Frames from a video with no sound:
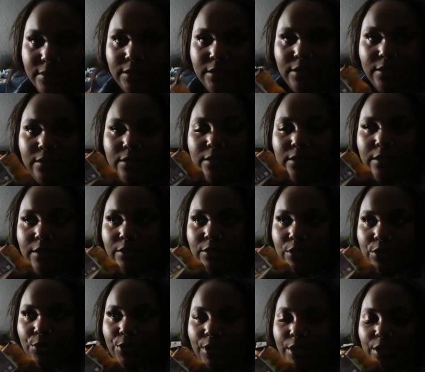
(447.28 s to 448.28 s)
So there's
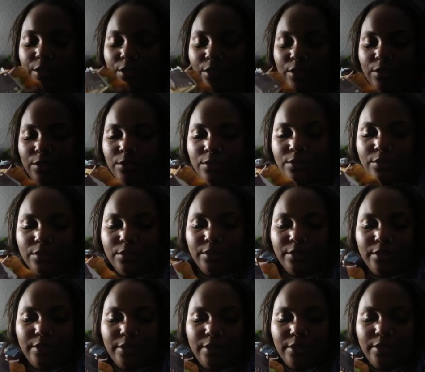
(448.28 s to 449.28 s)
the crinkle
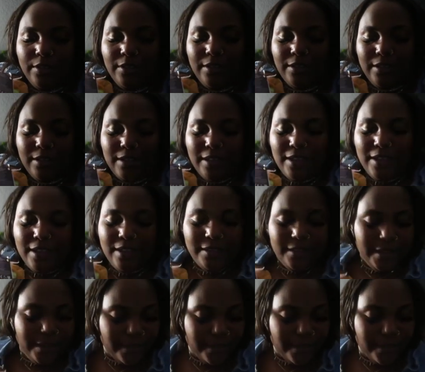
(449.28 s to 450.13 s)
and